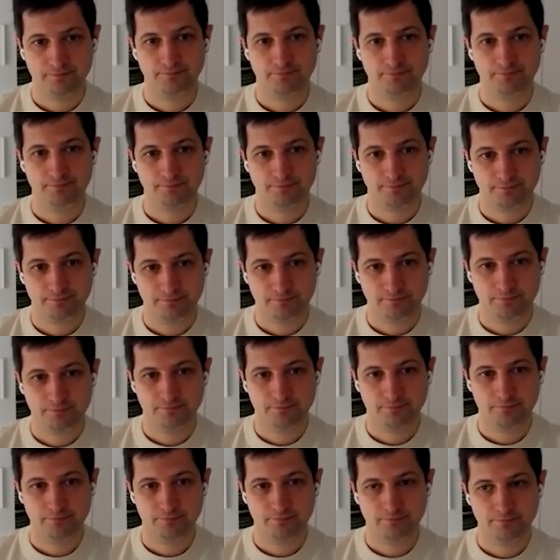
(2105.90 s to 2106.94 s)

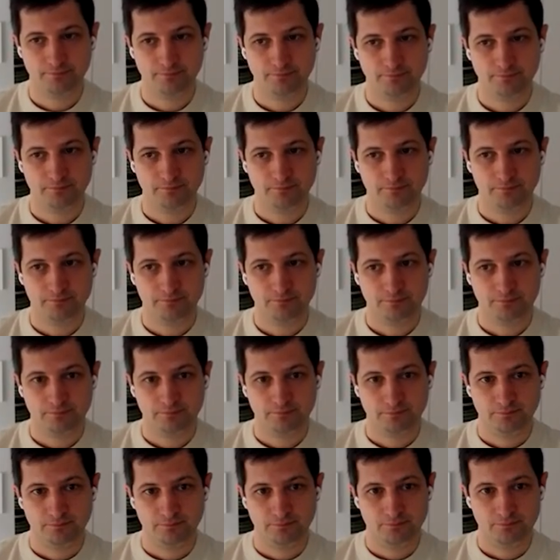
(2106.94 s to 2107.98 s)

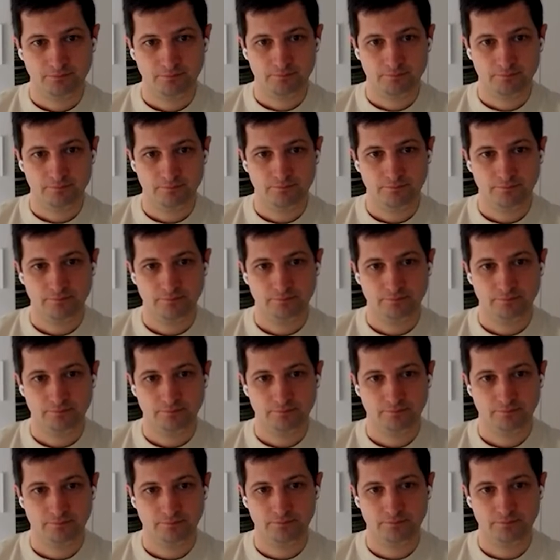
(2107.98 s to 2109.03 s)

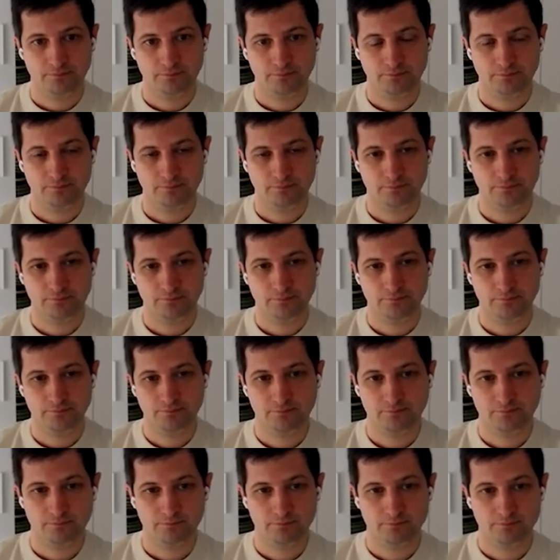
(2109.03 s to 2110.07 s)

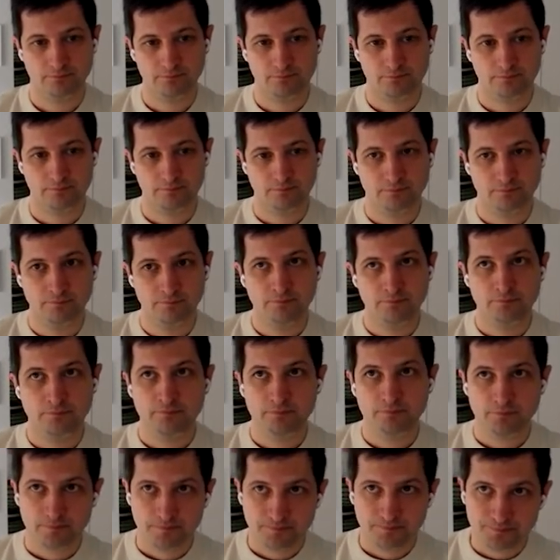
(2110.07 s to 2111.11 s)

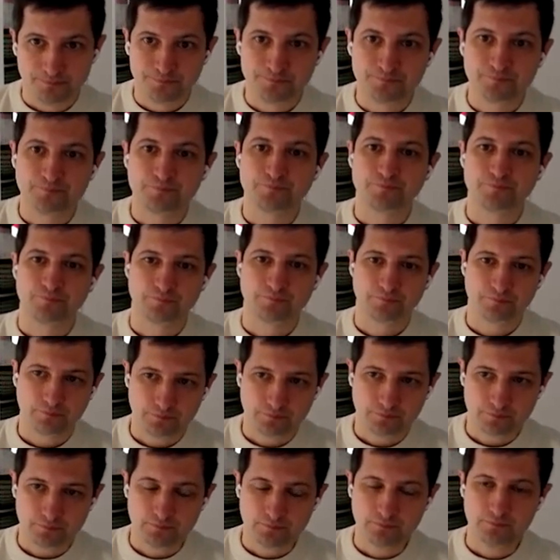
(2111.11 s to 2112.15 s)

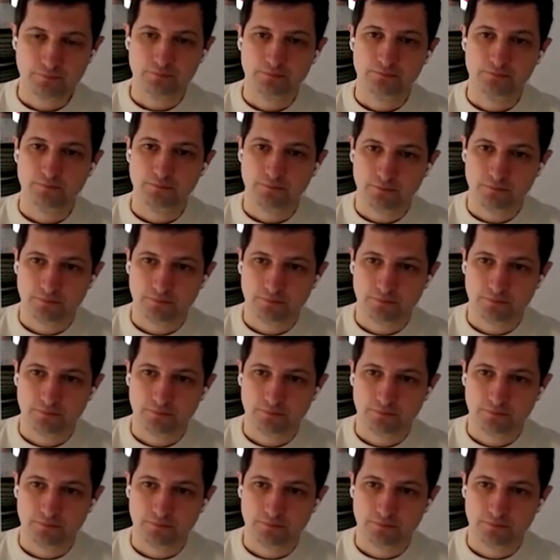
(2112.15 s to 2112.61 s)
The person shown says nothing.